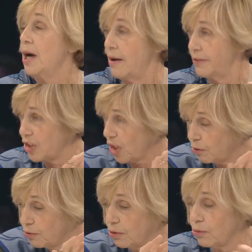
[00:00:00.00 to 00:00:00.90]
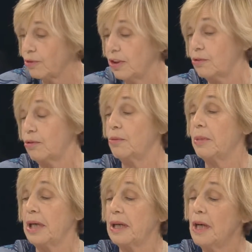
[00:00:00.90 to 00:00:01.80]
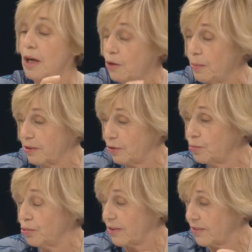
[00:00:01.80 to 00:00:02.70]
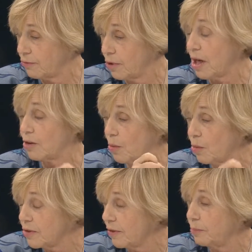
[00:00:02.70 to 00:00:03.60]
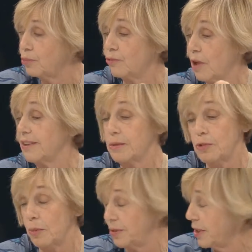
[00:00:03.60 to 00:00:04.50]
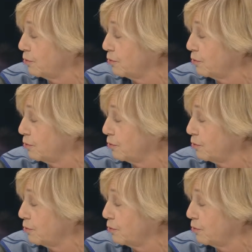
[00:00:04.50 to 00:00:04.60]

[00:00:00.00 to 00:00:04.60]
So on Monday morning, we've got a new app